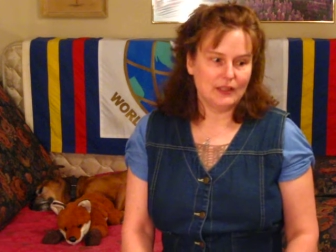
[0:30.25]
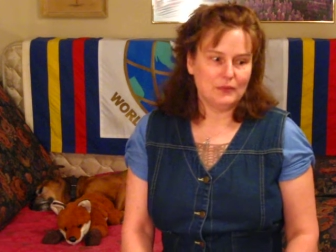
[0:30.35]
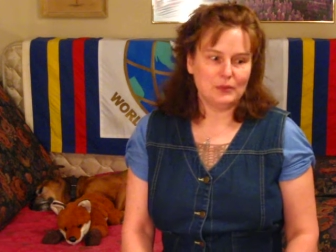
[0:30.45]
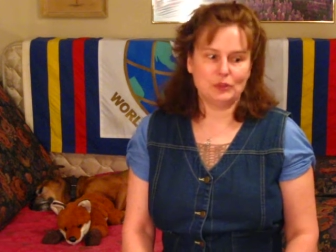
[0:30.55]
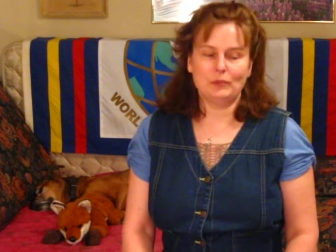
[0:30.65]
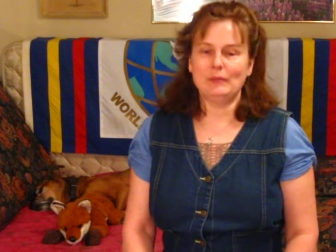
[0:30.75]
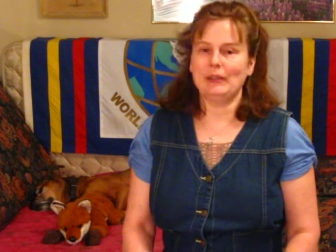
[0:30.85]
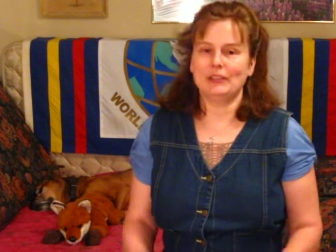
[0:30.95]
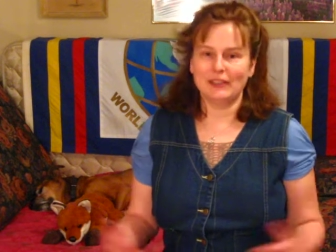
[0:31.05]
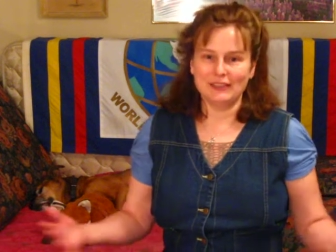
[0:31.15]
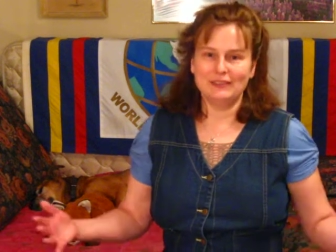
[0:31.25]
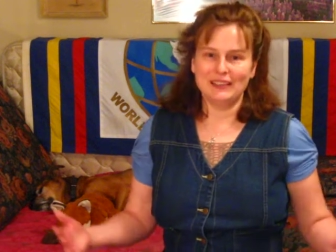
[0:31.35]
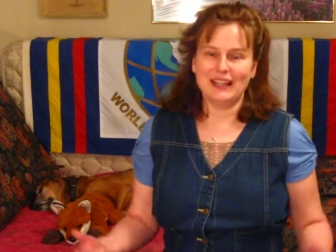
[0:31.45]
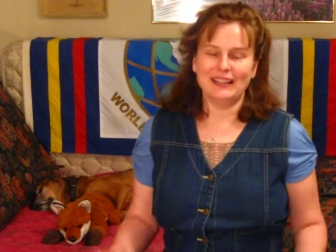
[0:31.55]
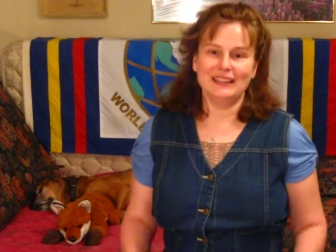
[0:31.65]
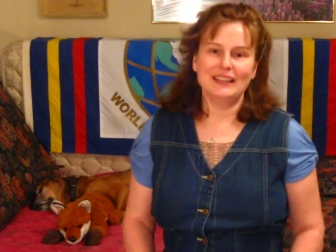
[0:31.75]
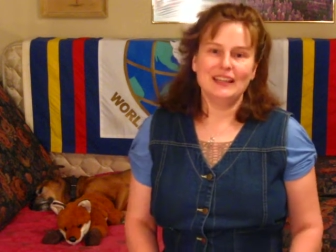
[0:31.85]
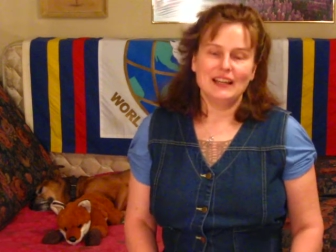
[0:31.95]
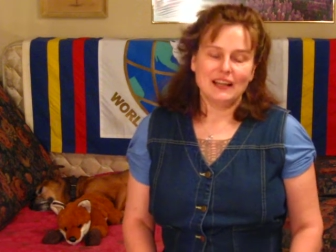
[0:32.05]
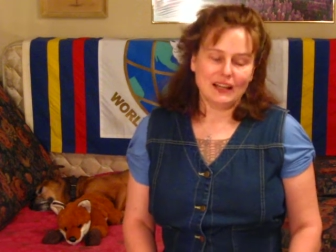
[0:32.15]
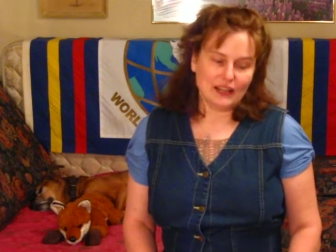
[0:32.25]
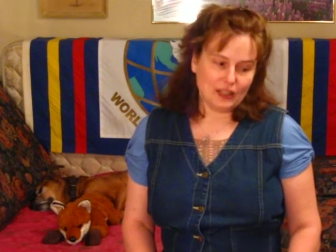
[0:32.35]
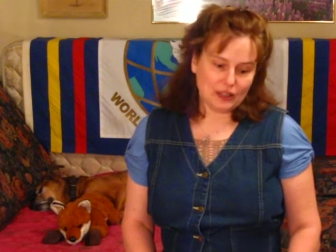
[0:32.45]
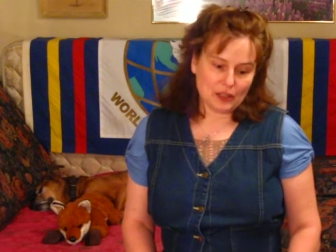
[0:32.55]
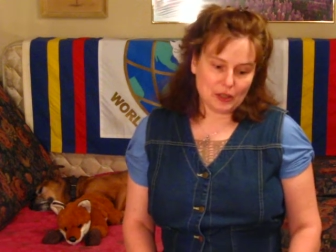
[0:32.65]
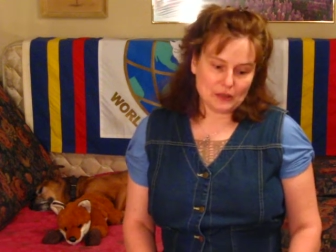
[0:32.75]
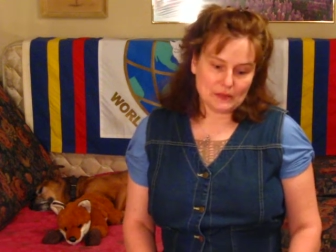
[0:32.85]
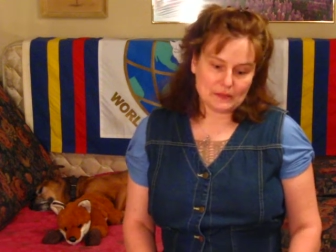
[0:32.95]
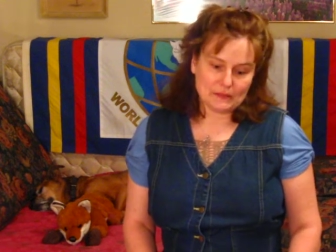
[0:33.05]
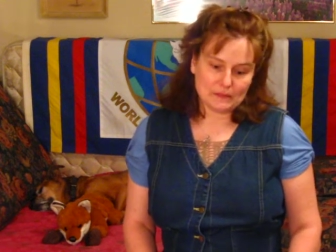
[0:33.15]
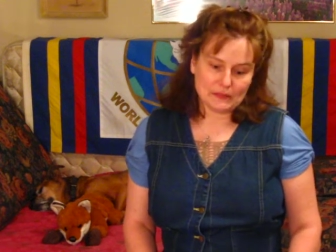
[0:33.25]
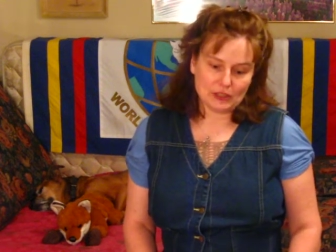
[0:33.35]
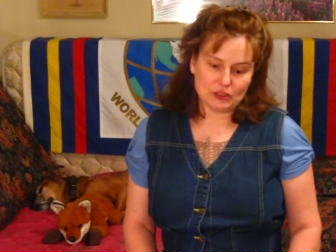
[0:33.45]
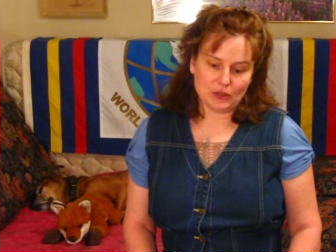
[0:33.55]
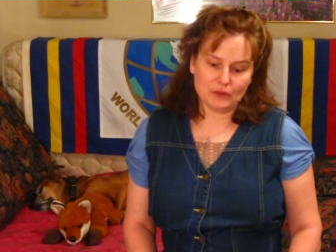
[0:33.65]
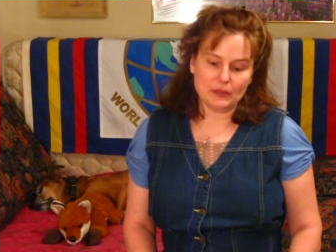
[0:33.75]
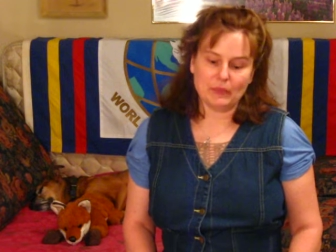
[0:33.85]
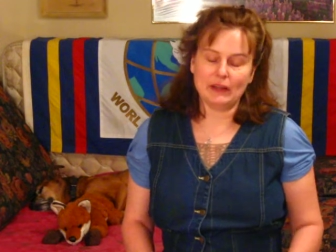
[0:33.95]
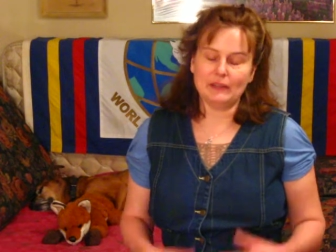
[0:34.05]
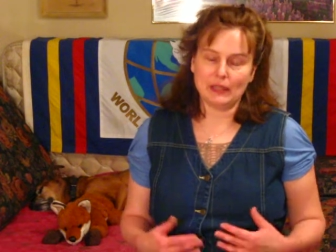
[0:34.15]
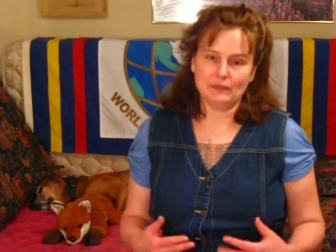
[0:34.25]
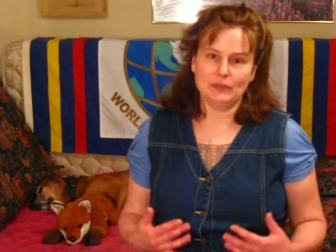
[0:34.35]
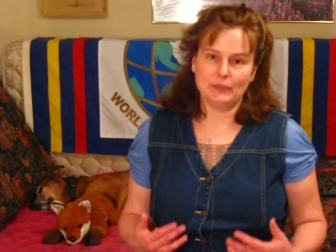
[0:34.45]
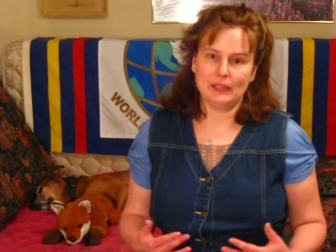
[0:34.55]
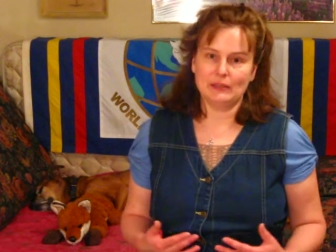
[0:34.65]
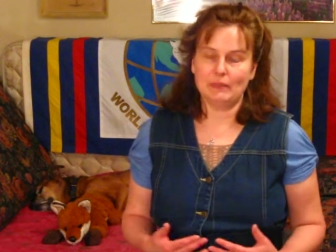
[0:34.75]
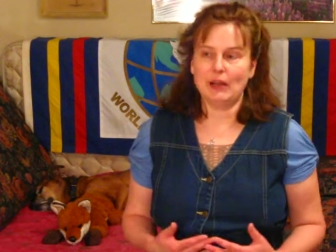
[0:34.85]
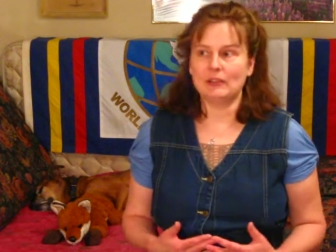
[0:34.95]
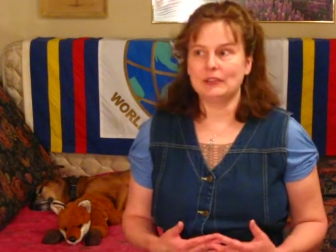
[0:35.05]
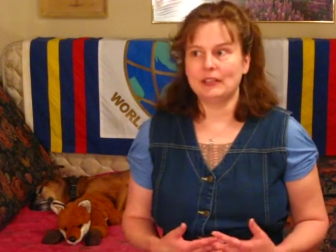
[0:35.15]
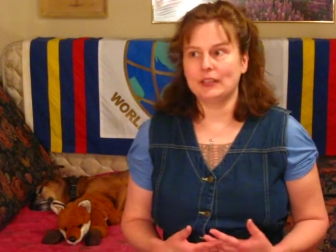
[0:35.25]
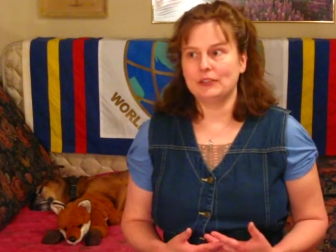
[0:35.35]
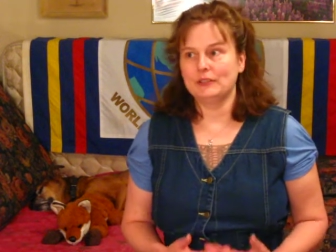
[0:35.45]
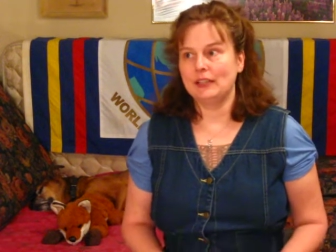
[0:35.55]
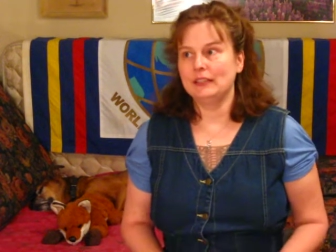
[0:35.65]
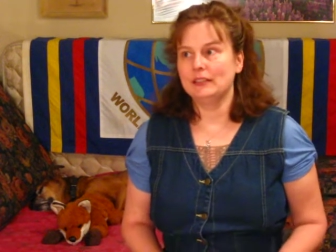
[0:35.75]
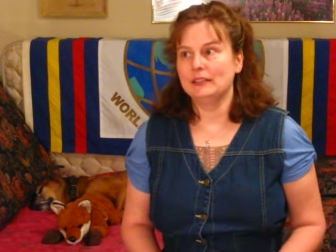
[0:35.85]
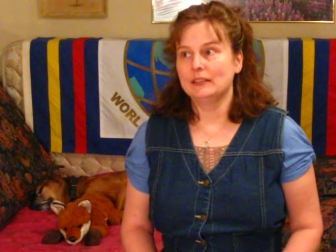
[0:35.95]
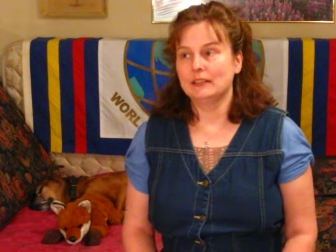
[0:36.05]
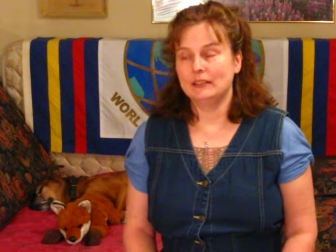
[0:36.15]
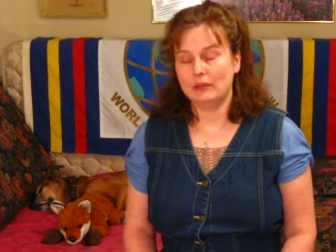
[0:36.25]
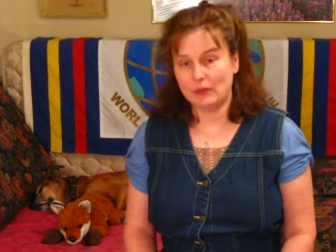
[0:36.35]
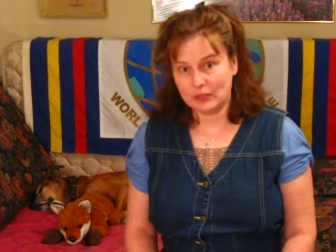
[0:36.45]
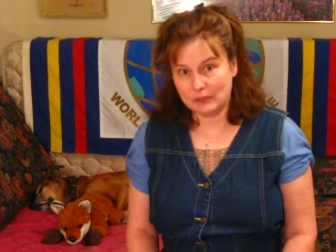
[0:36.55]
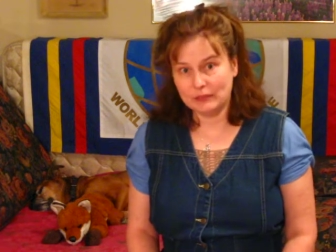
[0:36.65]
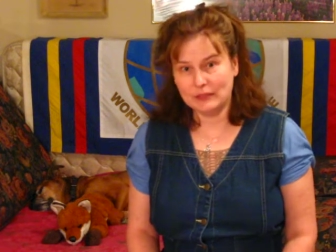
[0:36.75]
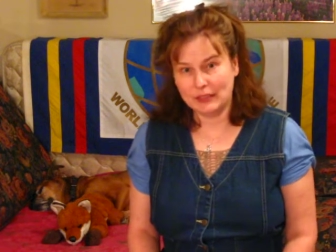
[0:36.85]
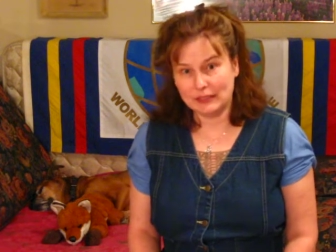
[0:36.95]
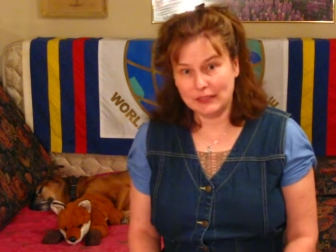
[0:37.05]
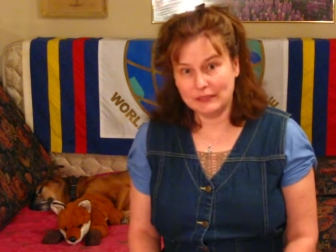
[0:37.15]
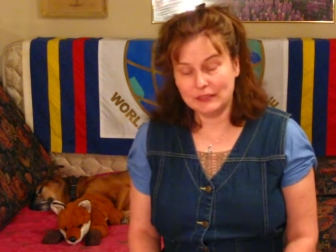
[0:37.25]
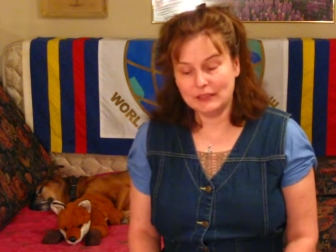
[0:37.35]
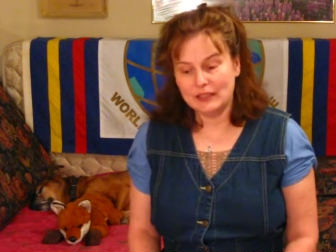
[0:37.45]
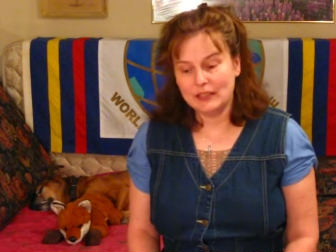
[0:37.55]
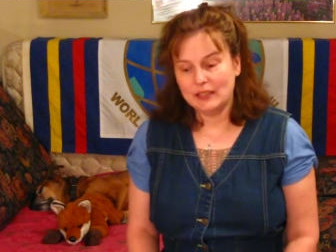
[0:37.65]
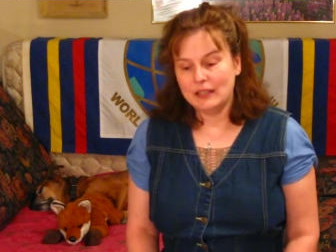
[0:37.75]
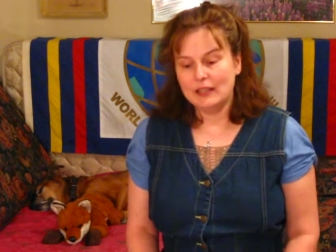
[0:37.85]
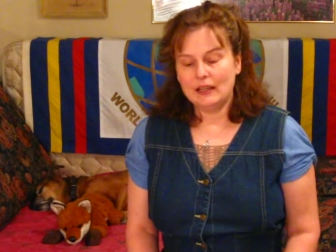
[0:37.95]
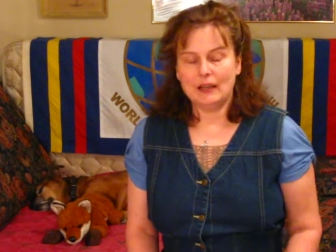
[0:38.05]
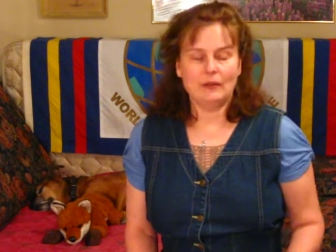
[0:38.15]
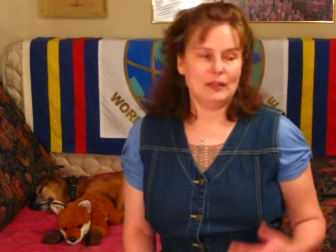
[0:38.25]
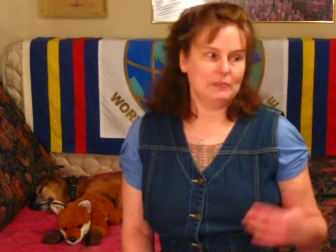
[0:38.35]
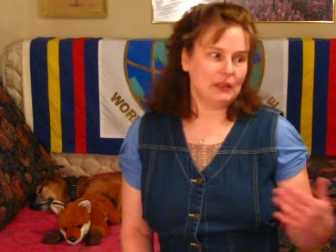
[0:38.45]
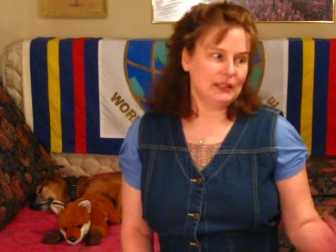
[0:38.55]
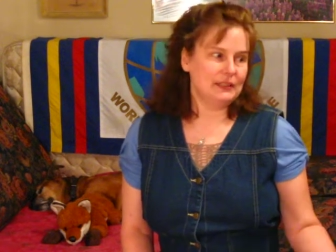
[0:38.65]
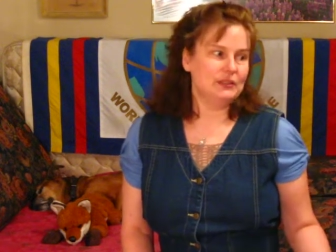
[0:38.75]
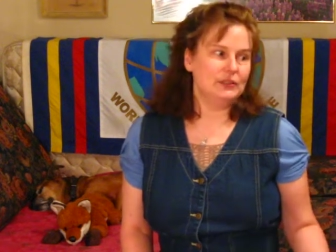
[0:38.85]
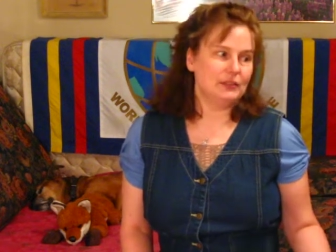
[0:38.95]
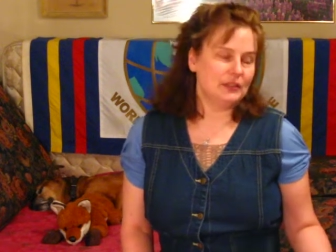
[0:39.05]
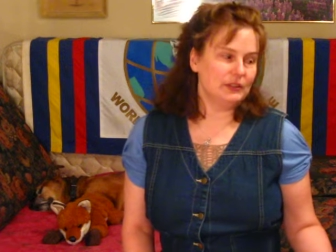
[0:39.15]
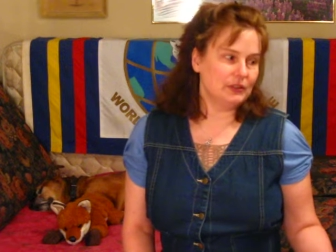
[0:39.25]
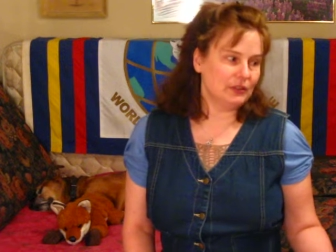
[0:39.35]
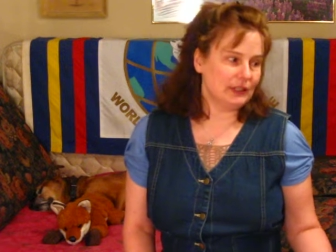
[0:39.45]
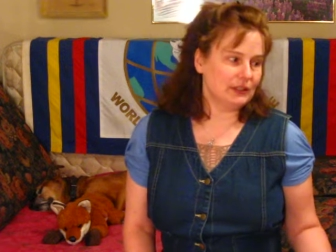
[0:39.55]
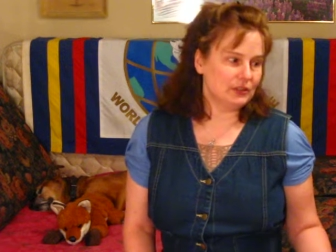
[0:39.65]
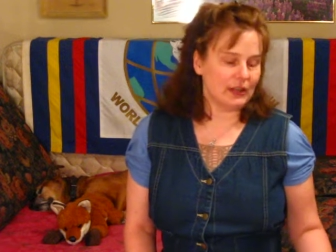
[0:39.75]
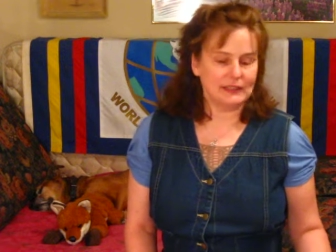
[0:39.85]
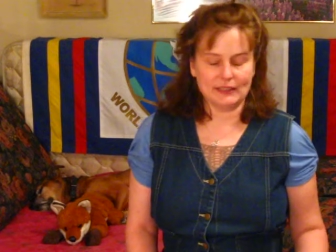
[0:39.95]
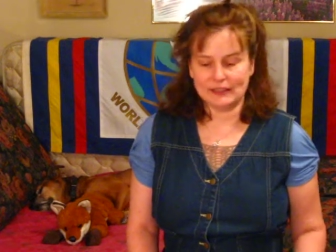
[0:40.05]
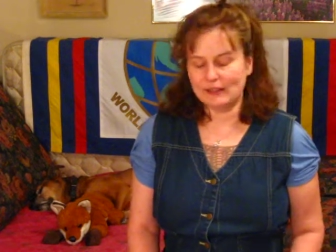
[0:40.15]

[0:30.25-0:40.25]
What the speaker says: which will be my grand finale, I'll show the paradigm for peace model that I created the autumn of 9/11, how I apply it to the Ukraine crisis.